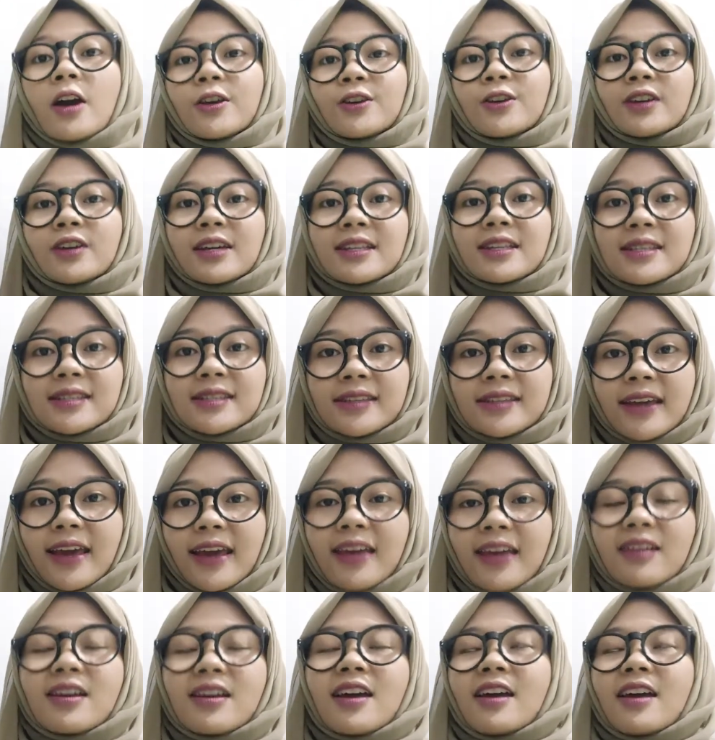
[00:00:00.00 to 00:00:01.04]
You can
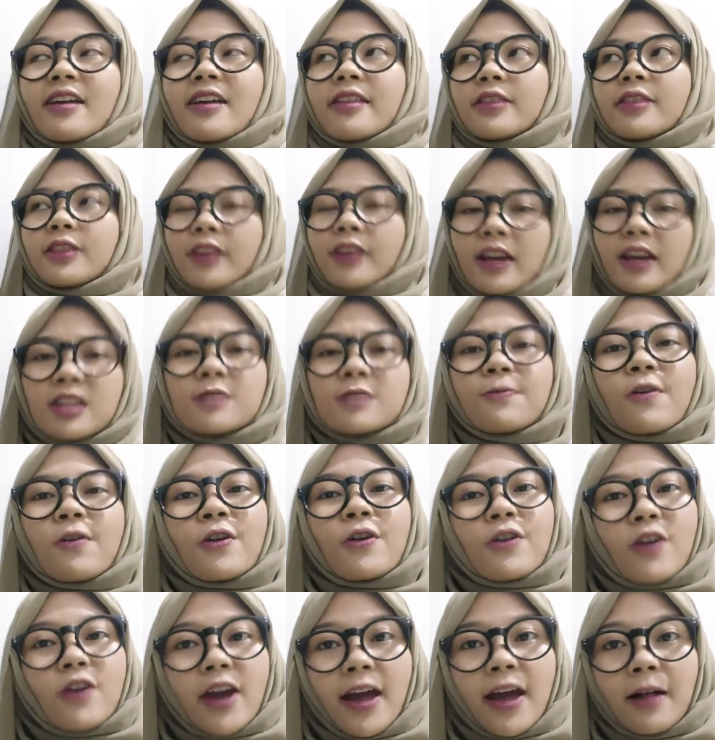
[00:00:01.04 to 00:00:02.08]
say thanks
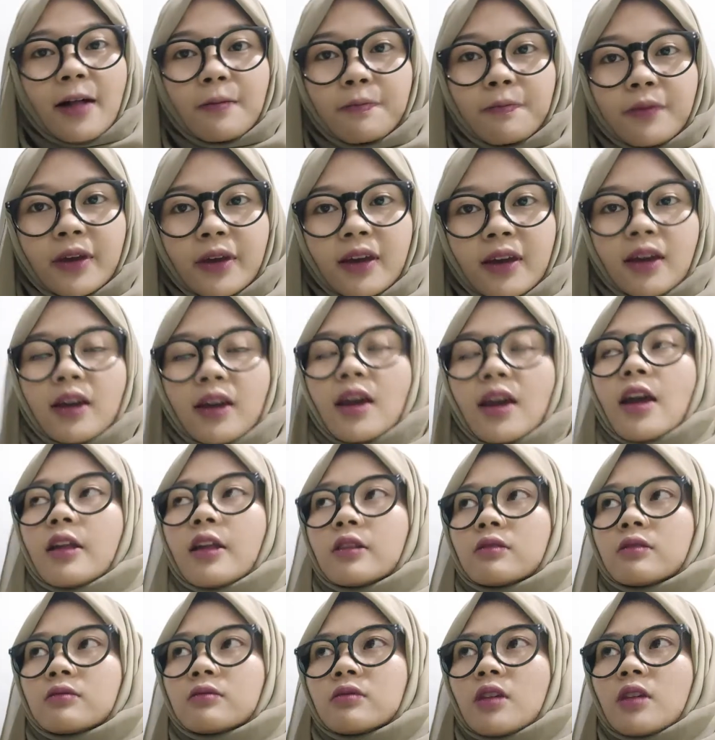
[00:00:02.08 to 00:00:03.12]
for your helping
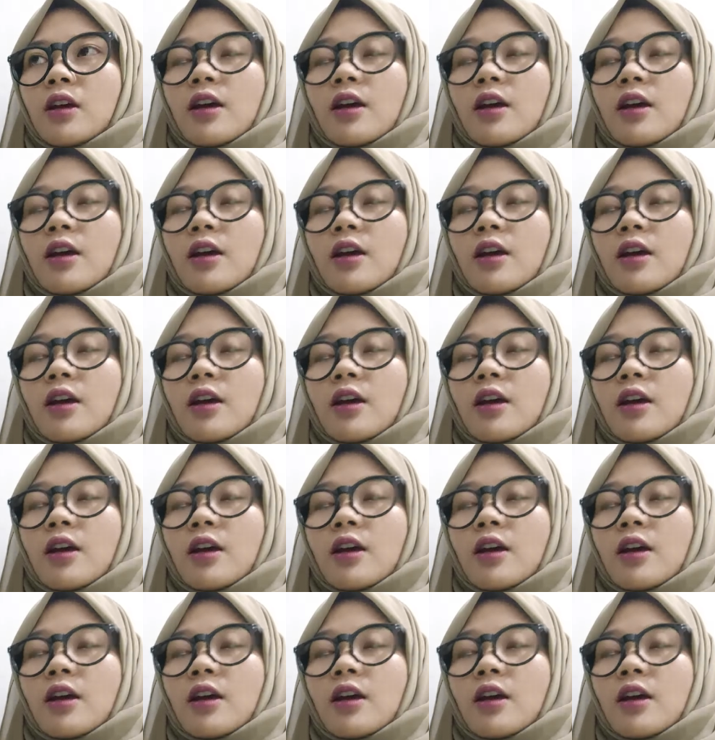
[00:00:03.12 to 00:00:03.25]
and